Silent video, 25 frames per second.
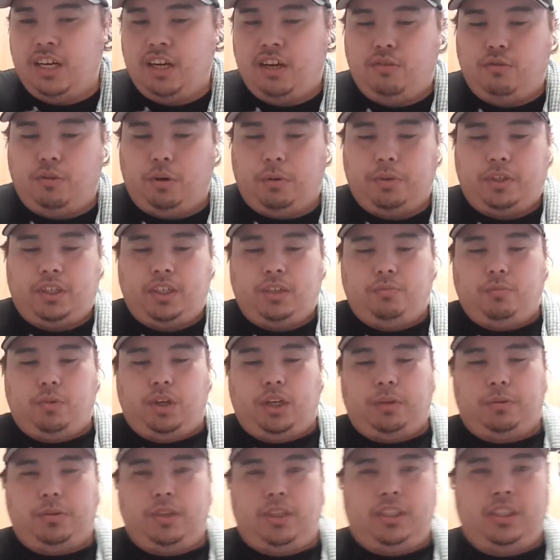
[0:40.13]

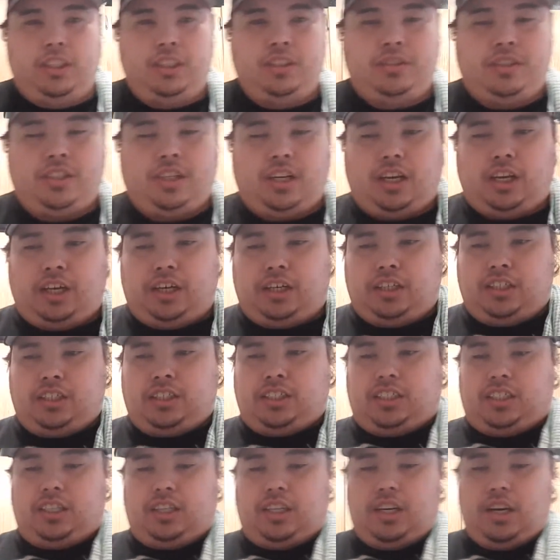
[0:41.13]
gonna do today
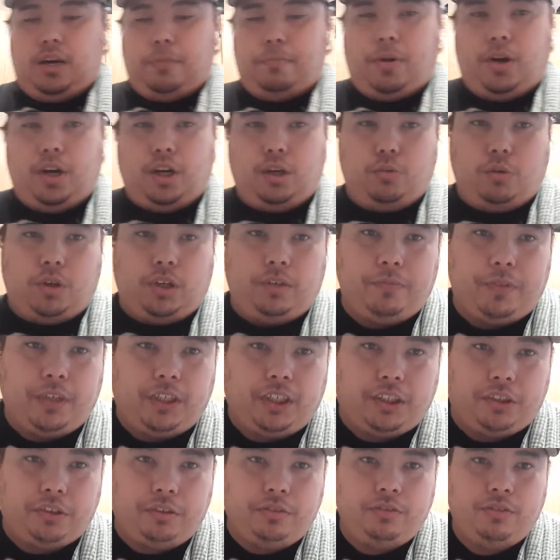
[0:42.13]
is the part 1
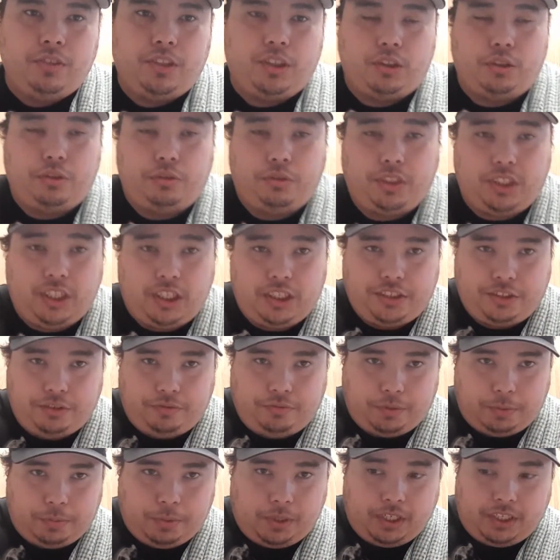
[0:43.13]
video. So stay tuned
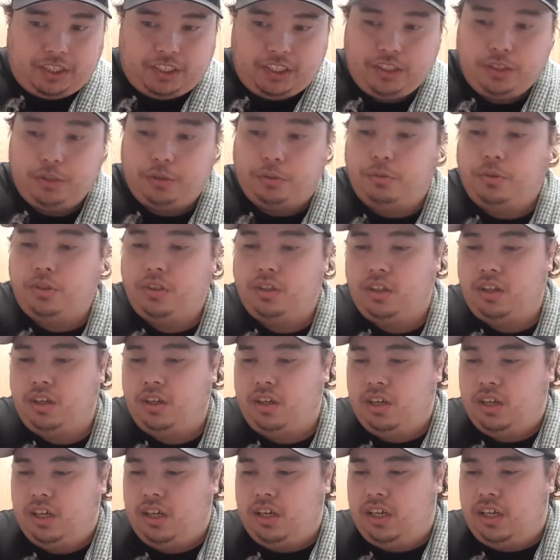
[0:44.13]
for part 2
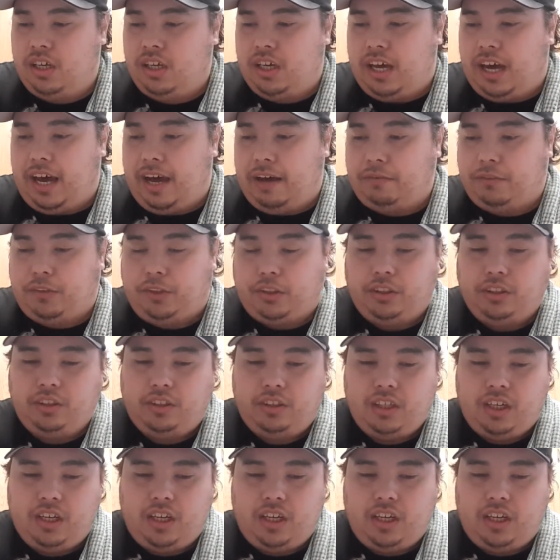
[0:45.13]
after.